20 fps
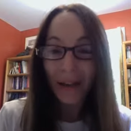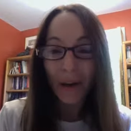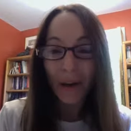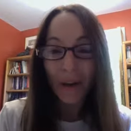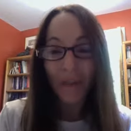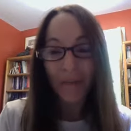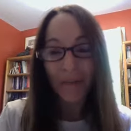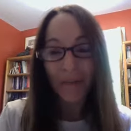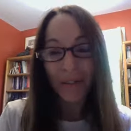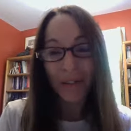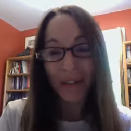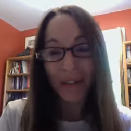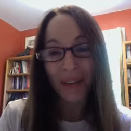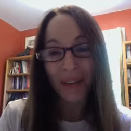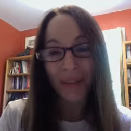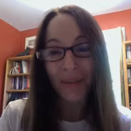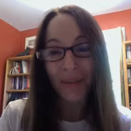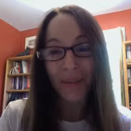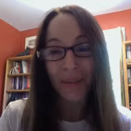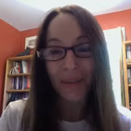Hopefully,
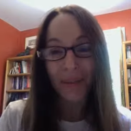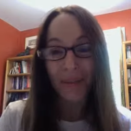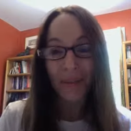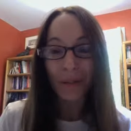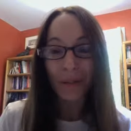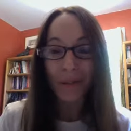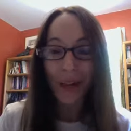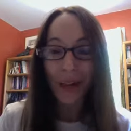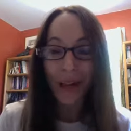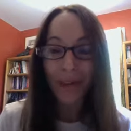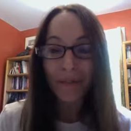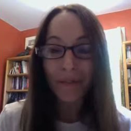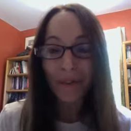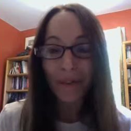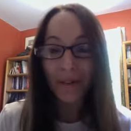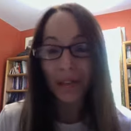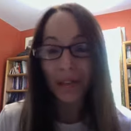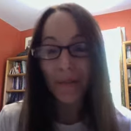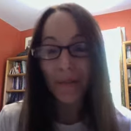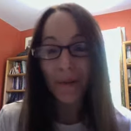we'll do a lot of
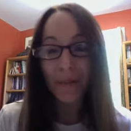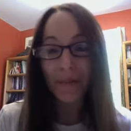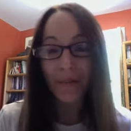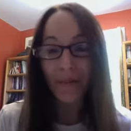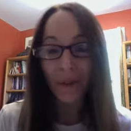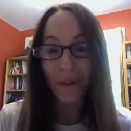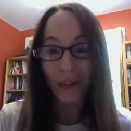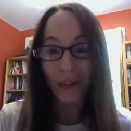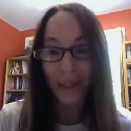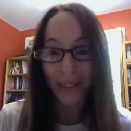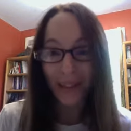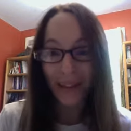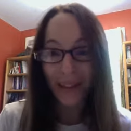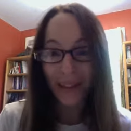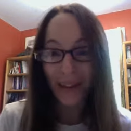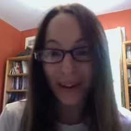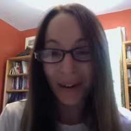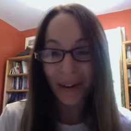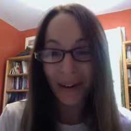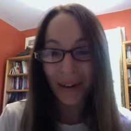collaborative work
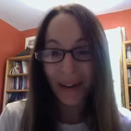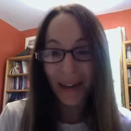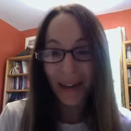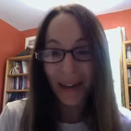together.